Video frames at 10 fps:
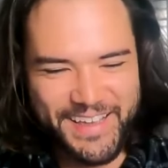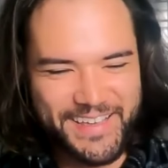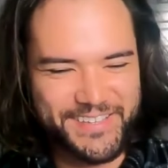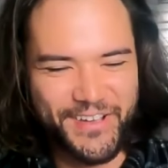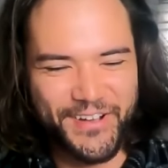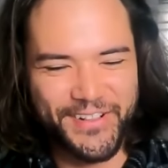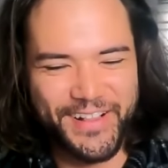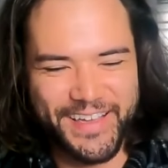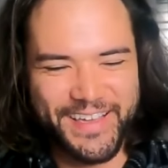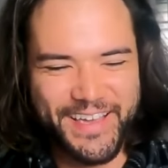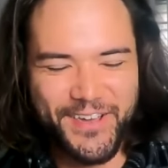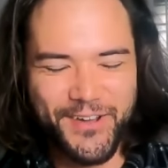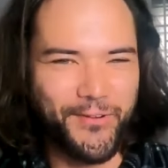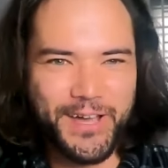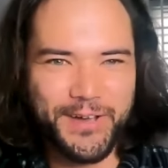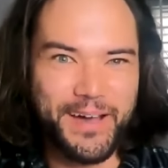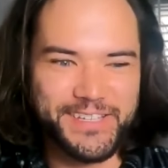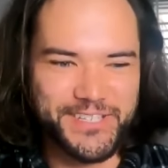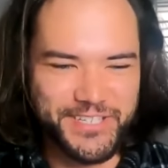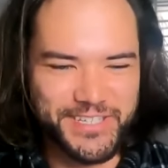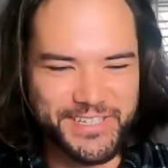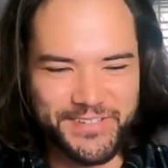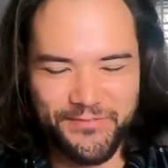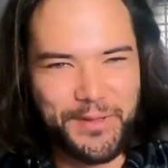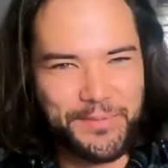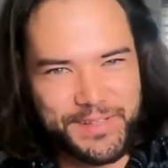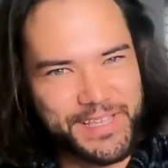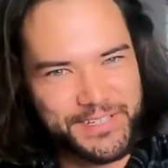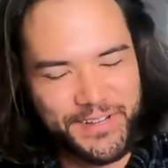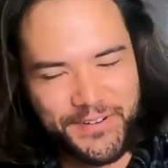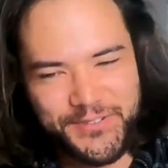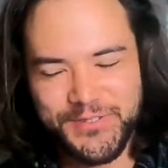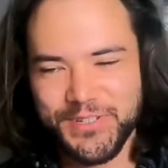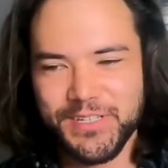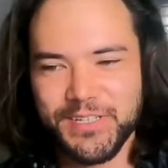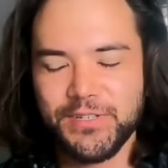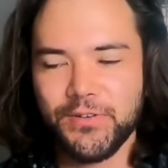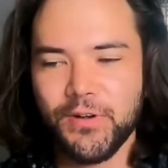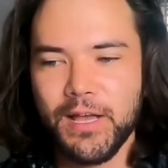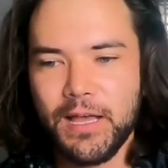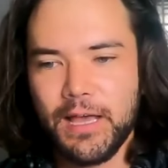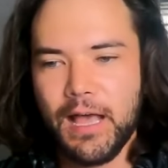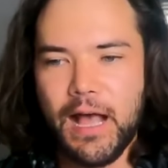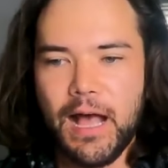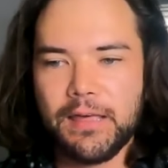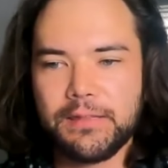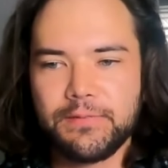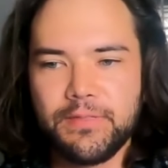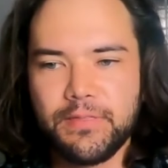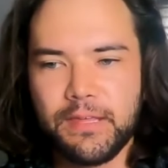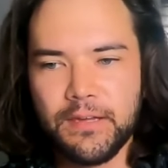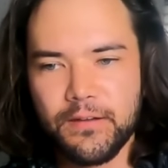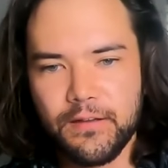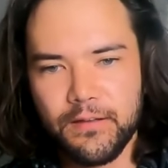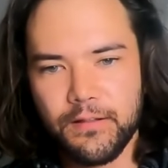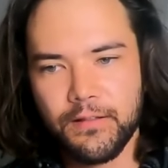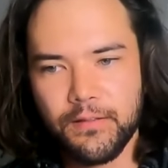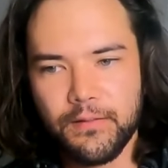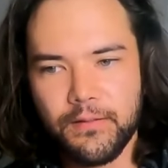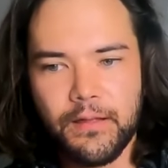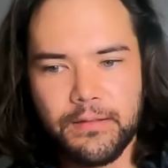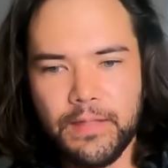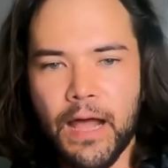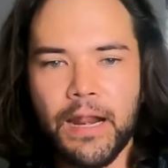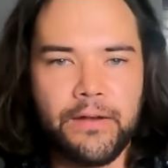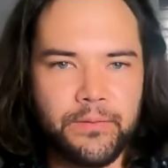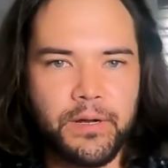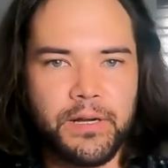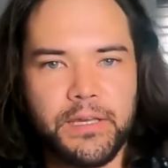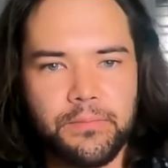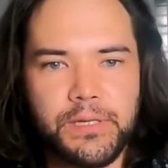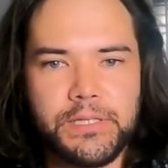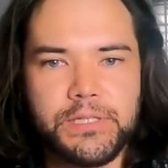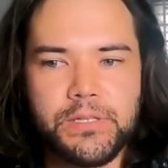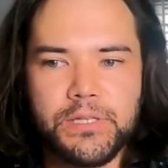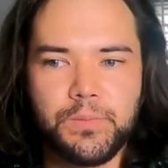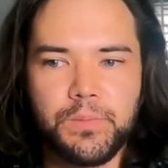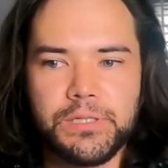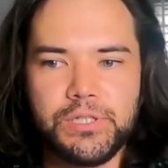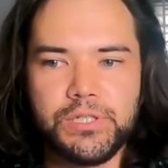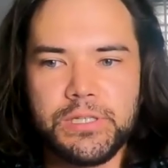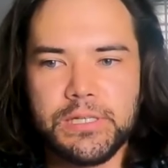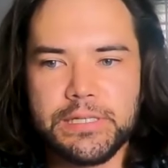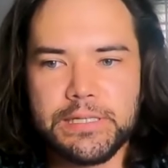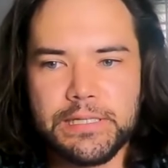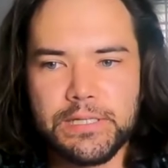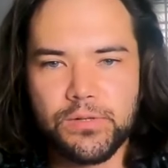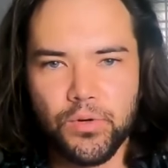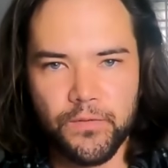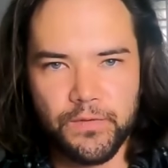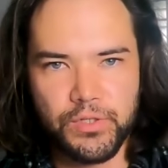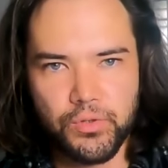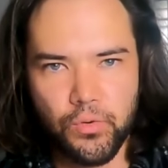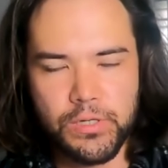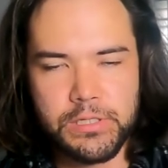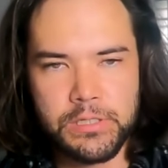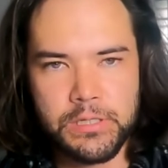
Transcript: so like, why am I a genius and why potentially are you a genius too? I think not everybody can be a genius, but genius is sort of a choice